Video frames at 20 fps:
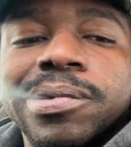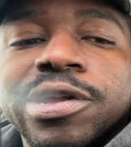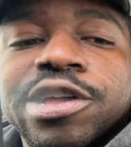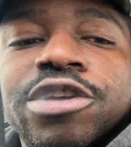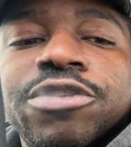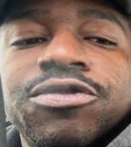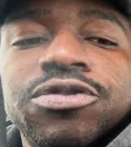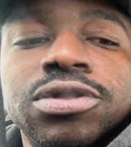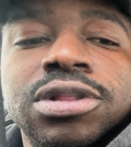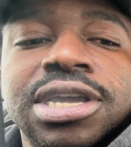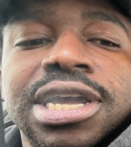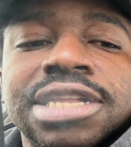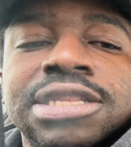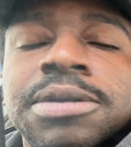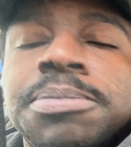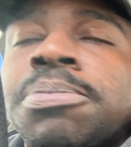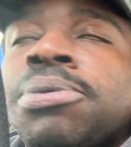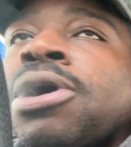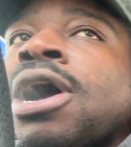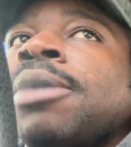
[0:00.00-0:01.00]
if you look at
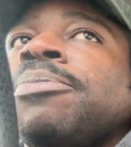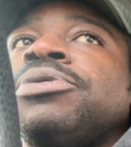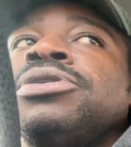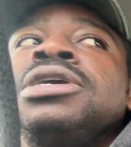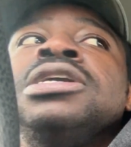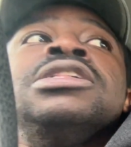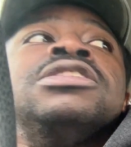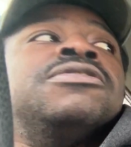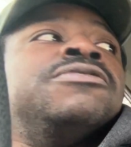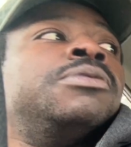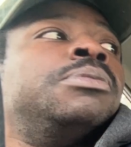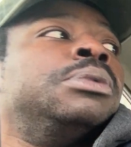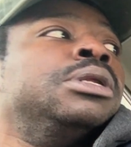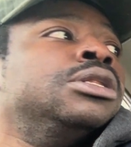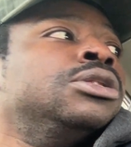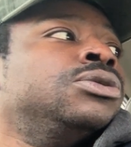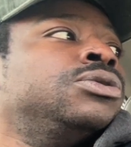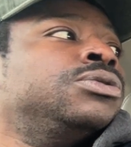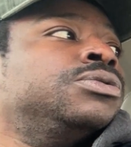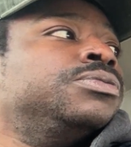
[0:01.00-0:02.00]
the properties of a
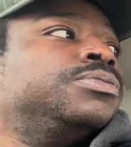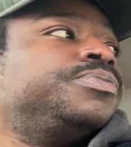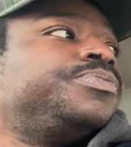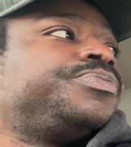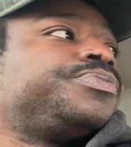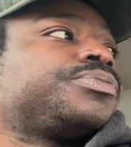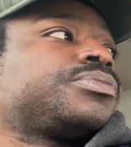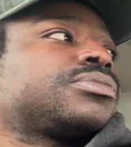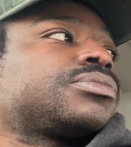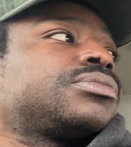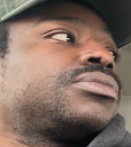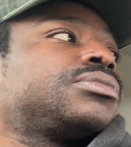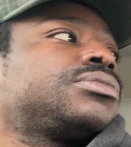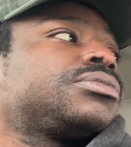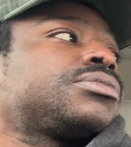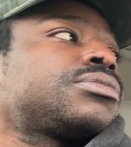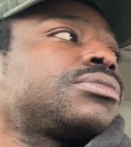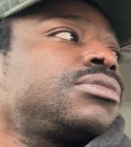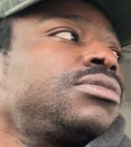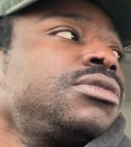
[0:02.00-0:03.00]
balloon
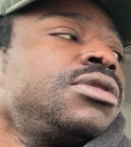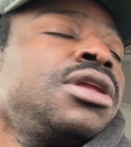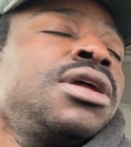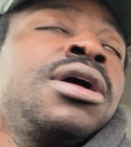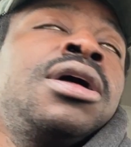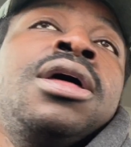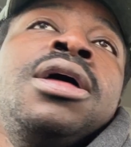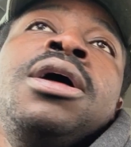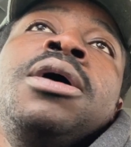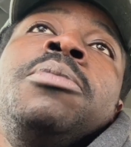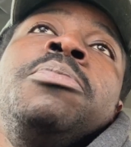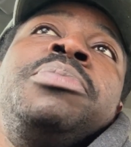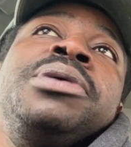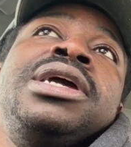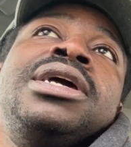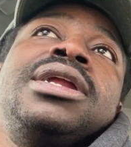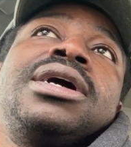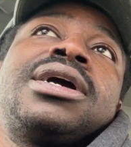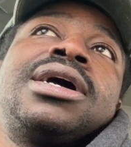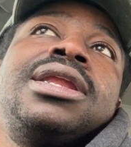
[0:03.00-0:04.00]

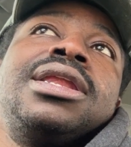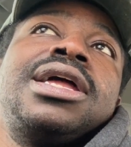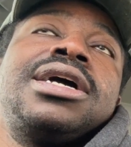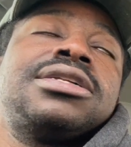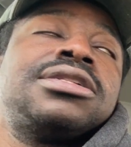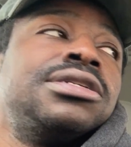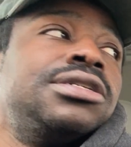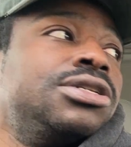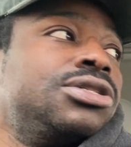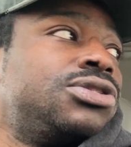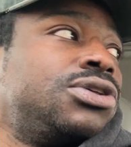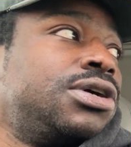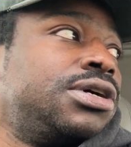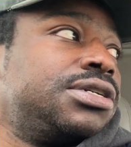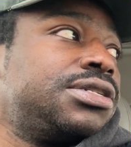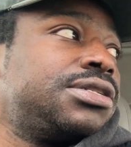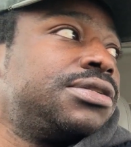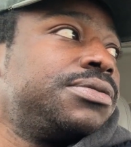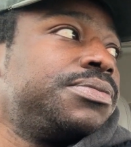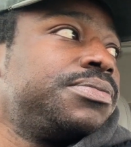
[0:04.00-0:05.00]
being a collection of
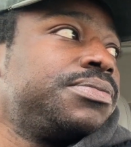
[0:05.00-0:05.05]
thoughts